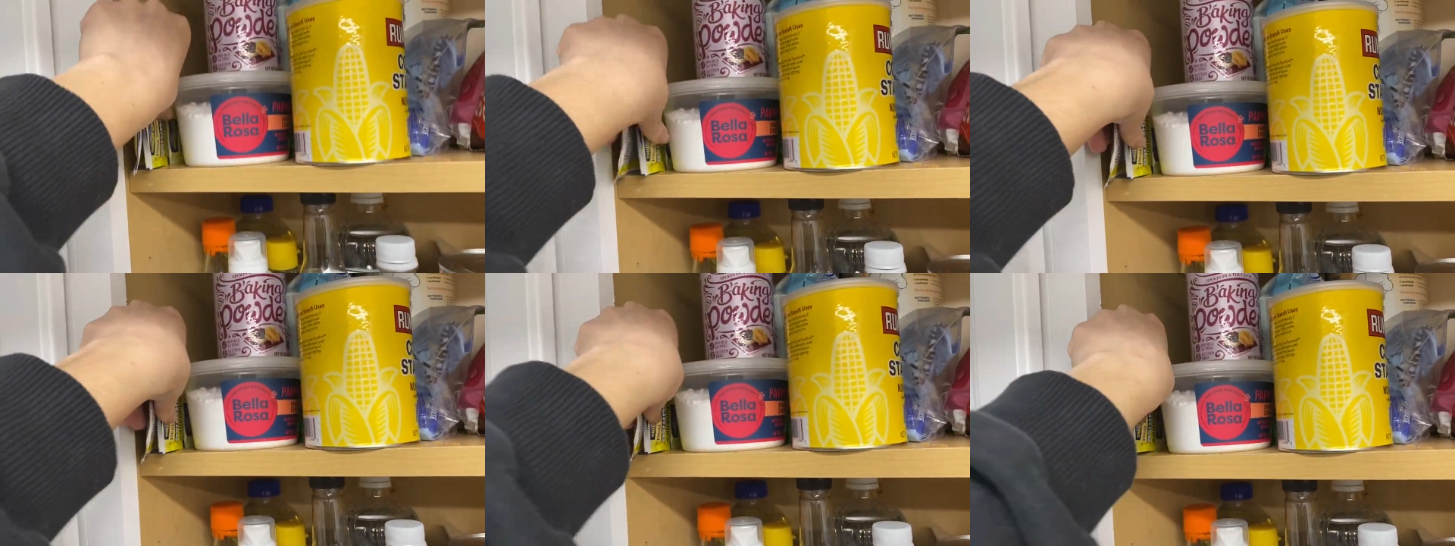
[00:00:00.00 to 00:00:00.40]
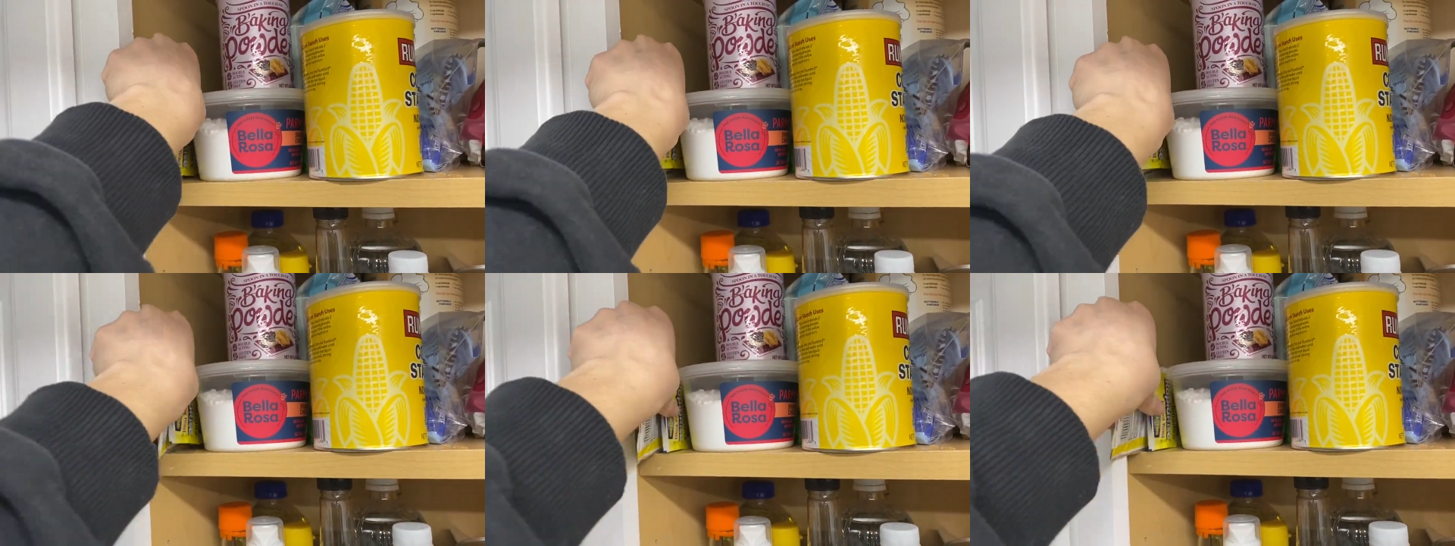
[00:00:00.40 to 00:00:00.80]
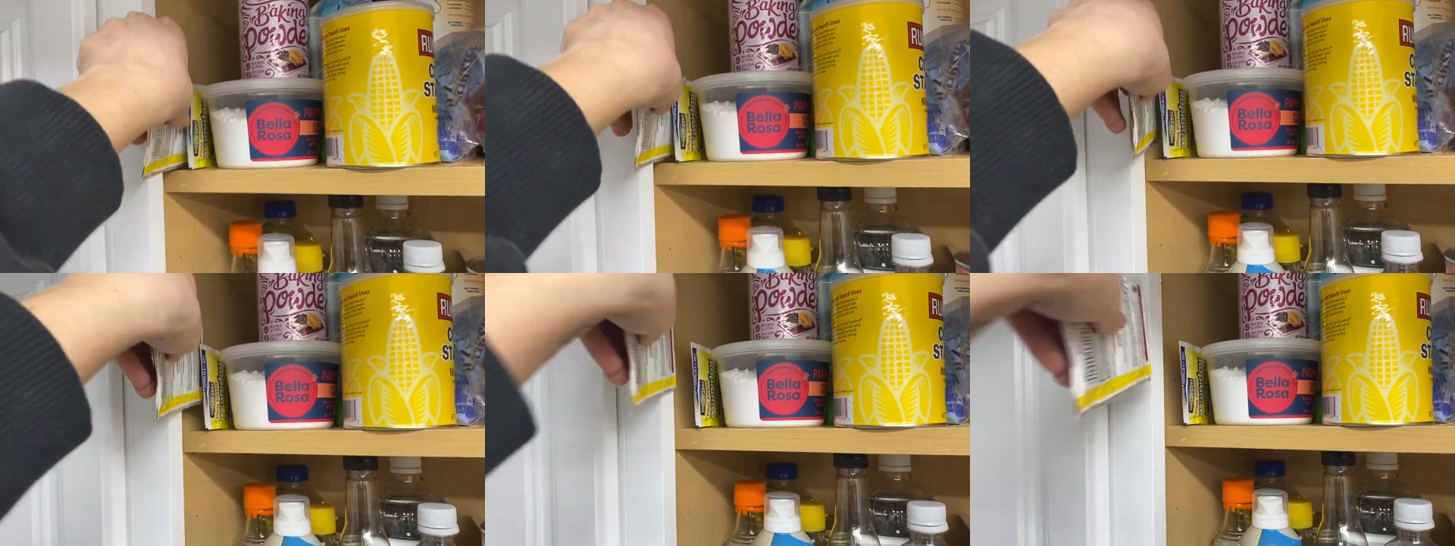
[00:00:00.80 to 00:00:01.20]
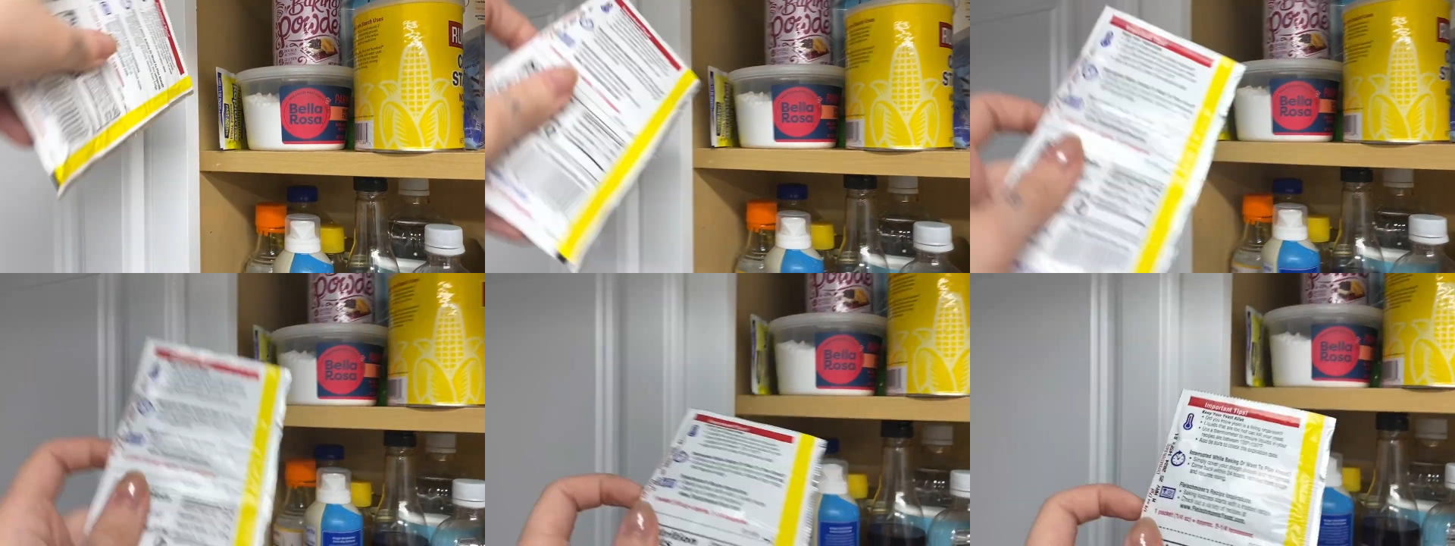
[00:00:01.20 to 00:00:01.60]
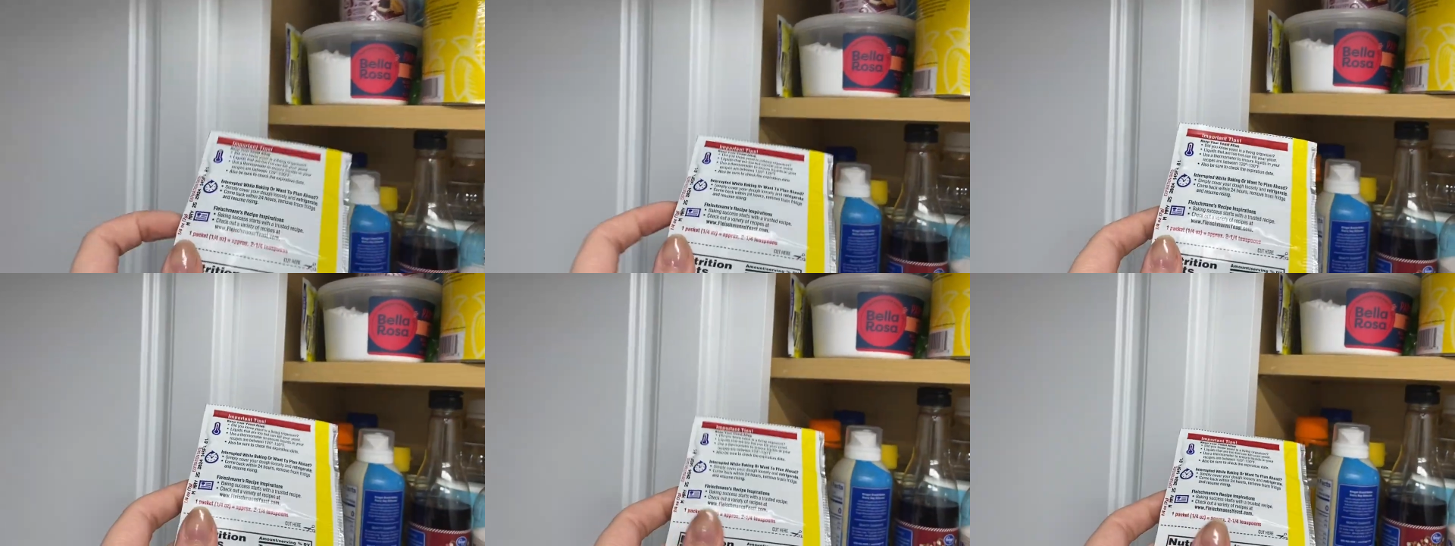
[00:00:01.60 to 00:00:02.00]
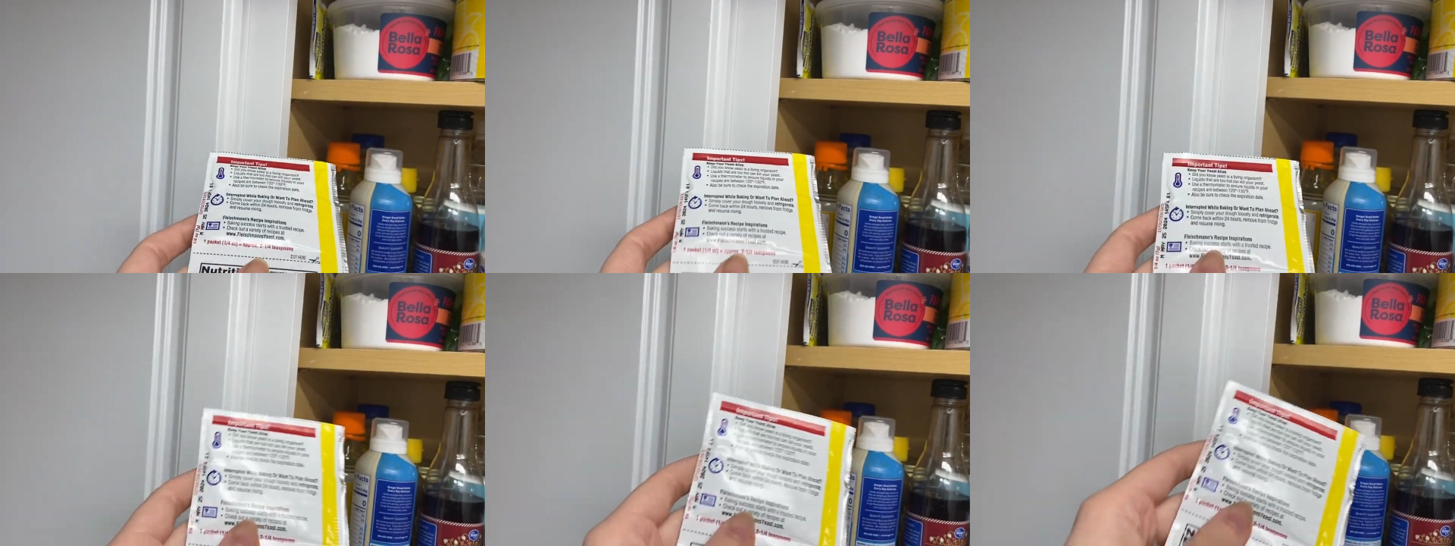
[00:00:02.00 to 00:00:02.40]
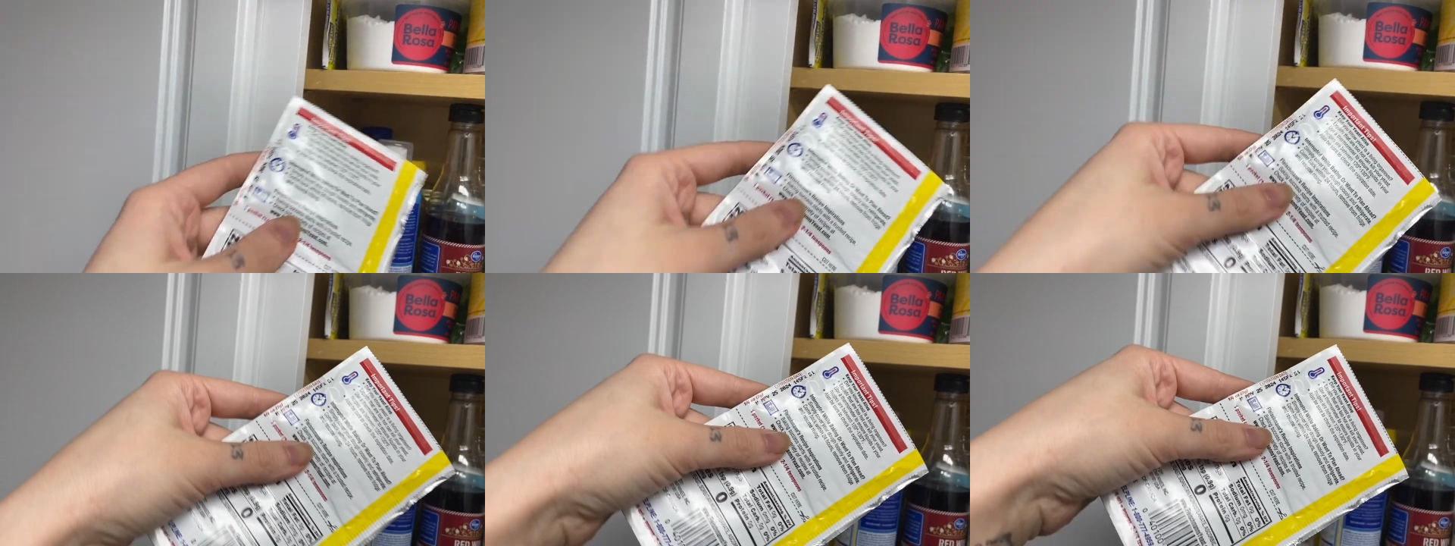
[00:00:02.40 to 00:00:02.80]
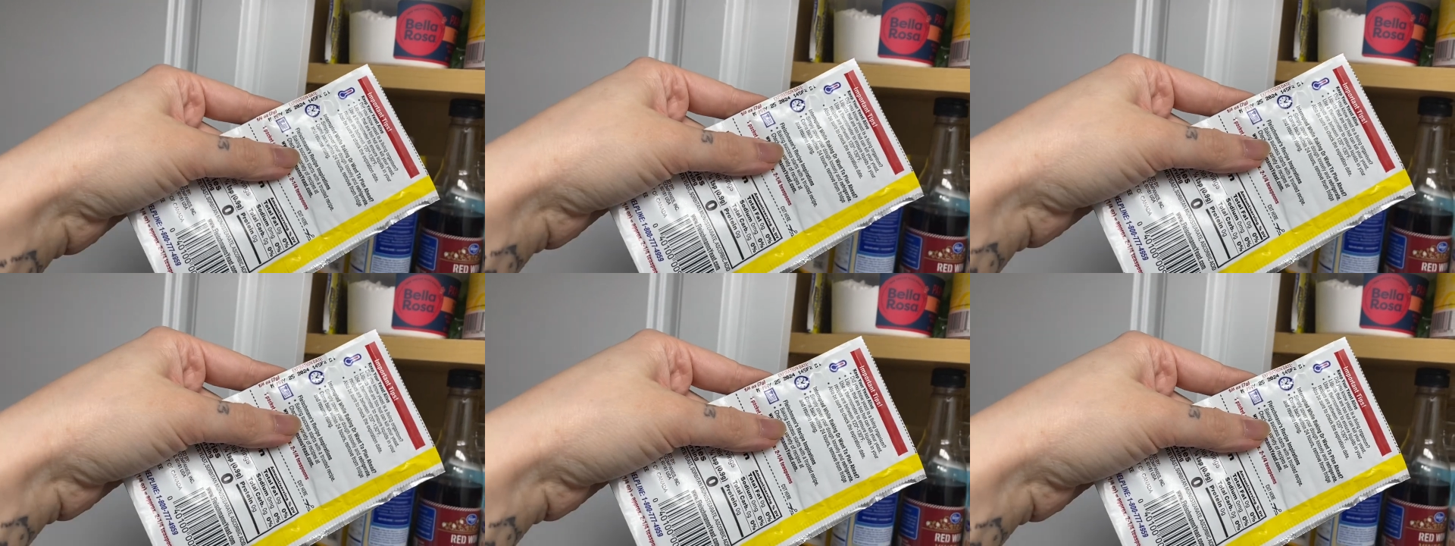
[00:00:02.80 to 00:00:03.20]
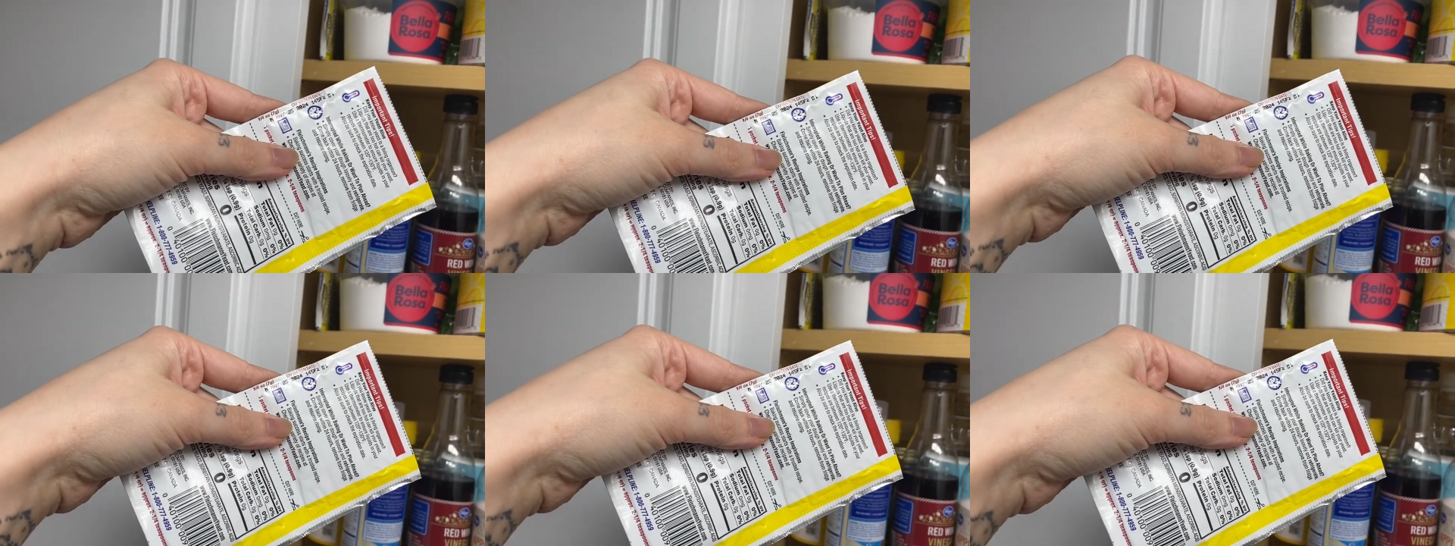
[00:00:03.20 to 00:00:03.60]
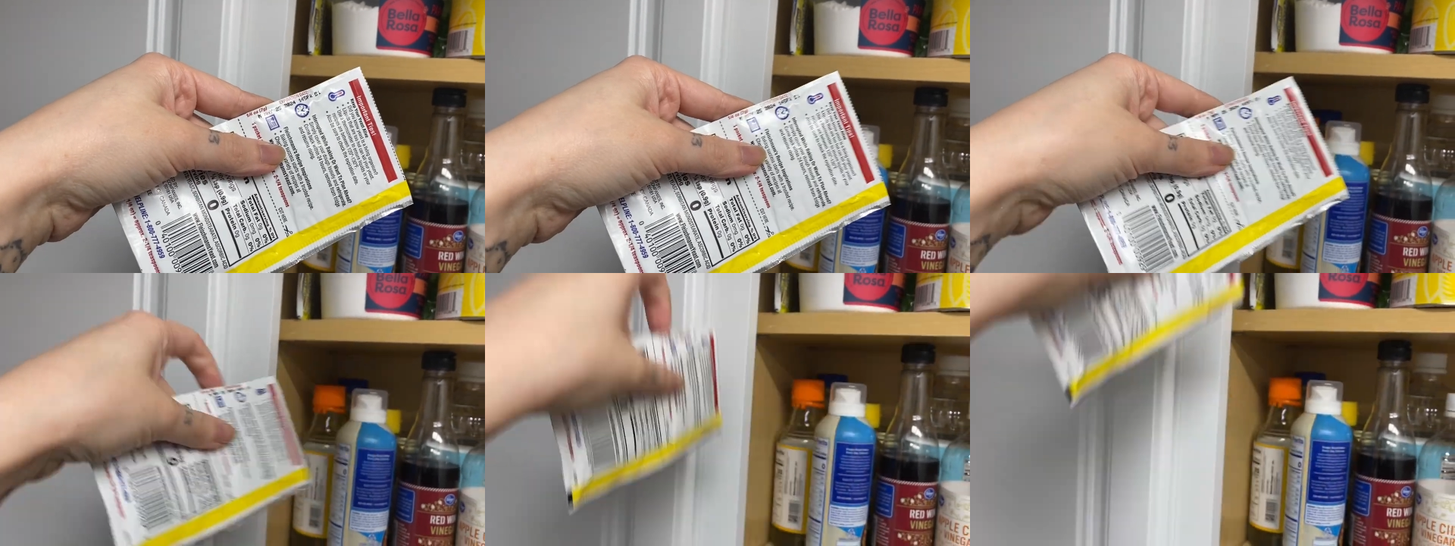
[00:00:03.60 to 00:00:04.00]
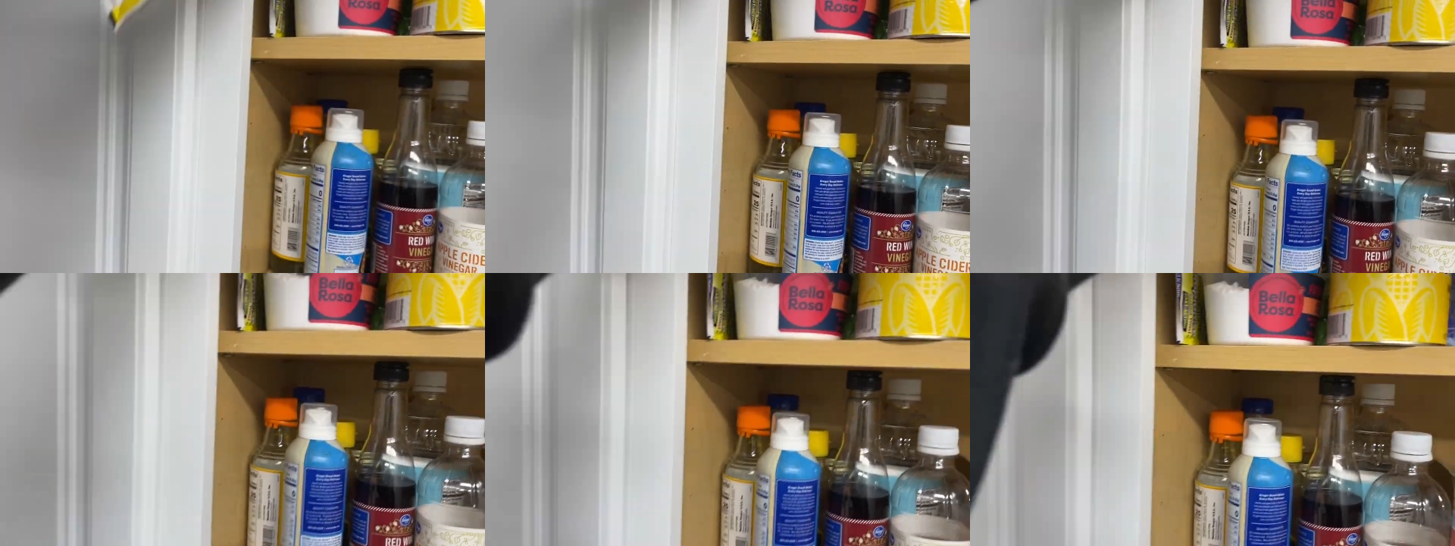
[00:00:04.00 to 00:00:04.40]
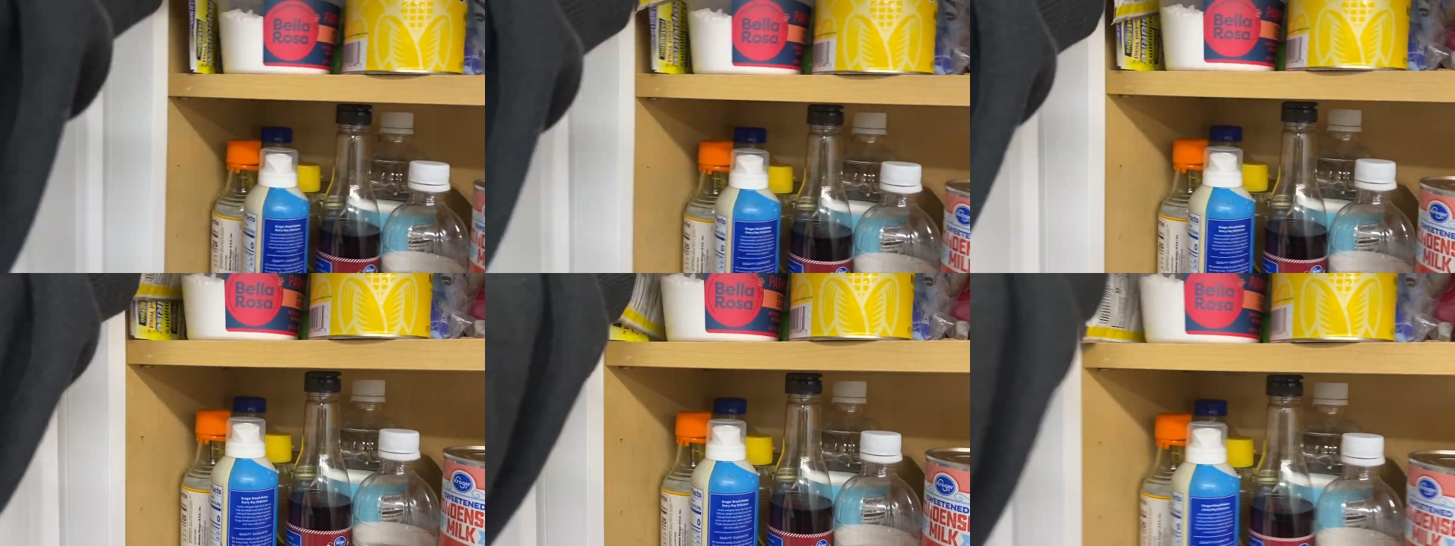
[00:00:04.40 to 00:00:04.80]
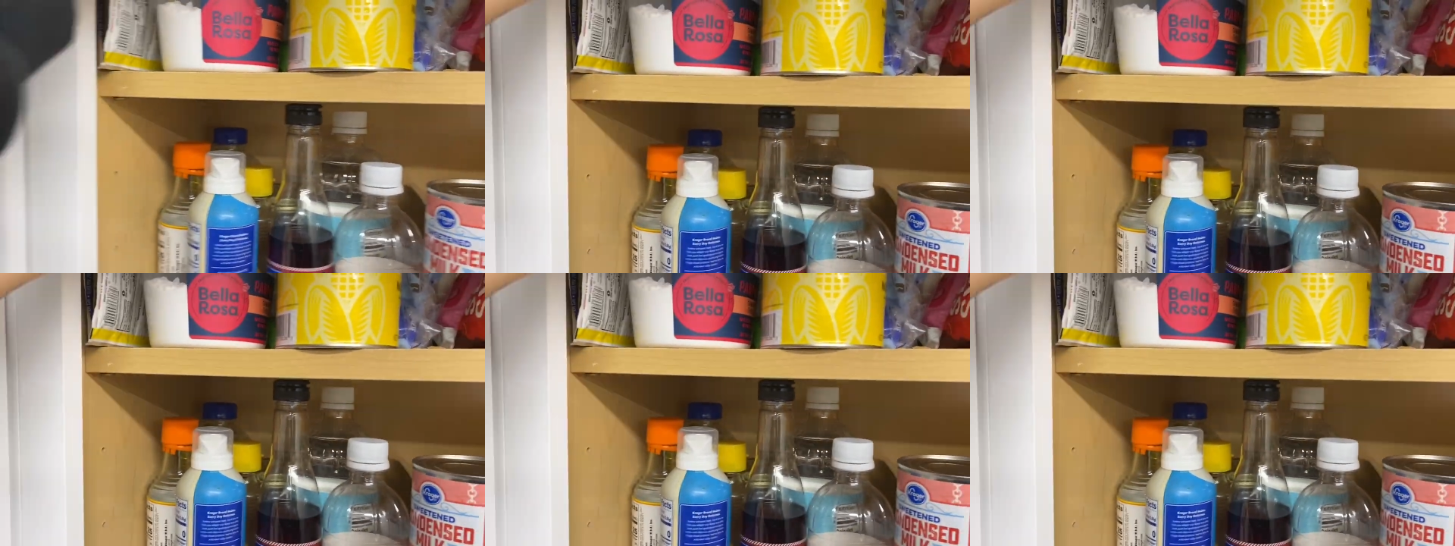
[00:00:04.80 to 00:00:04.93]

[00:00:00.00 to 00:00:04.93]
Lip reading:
(no speaker visible)